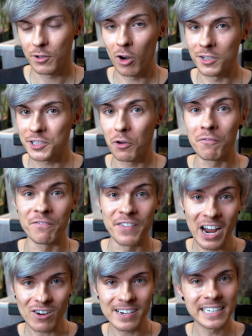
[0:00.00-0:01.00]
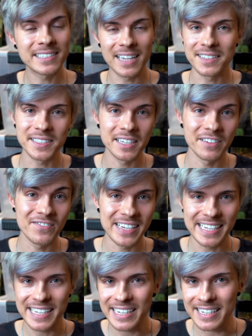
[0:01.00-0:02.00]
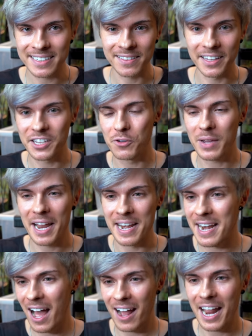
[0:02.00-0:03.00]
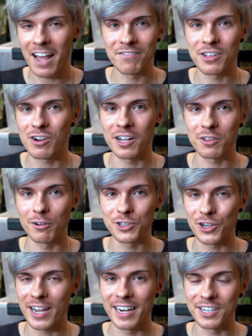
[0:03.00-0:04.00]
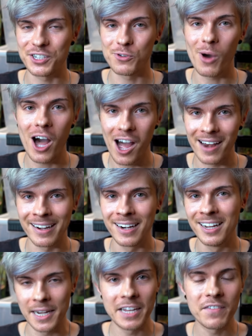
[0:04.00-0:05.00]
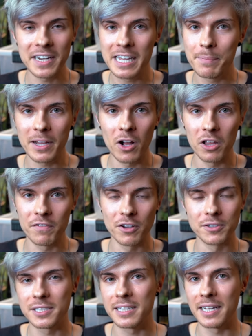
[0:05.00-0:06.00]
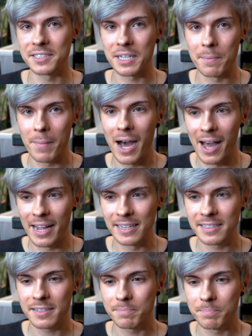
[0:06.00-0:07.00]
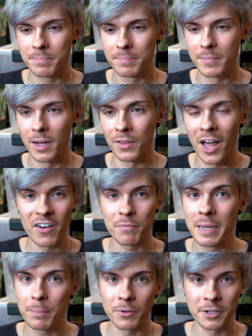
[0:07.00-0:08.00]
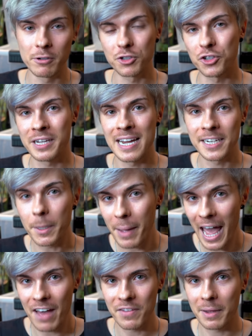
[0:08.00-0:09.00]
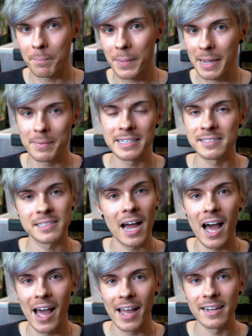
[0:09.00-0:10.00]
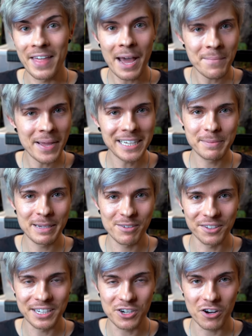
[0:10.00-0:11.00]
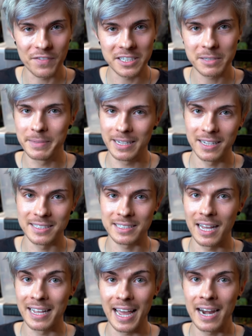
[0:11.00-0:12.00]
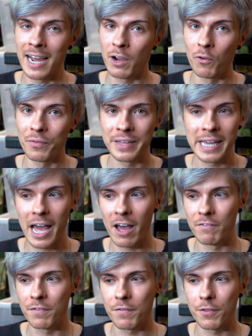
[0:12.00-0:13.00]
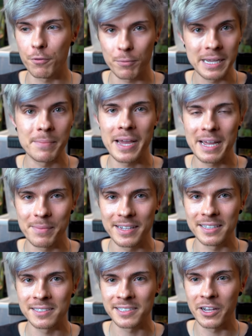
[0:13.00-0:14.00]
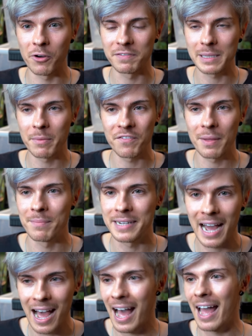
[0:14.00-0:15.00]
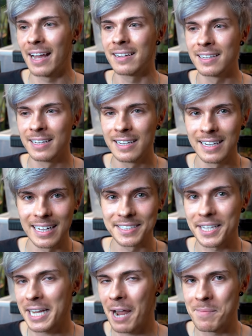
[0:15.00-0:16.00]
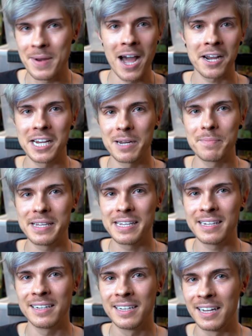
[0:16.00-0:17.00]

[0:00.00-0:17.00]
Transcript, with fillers: They're also very sensitive to heat, like you cannot have their enclosure getting too hot. And even keeping all of those things in mind, a lot of people usually end up having babies die. That makes me really nervous because, again, I only have three babies, so if some of them die, it's like I'm not gonna be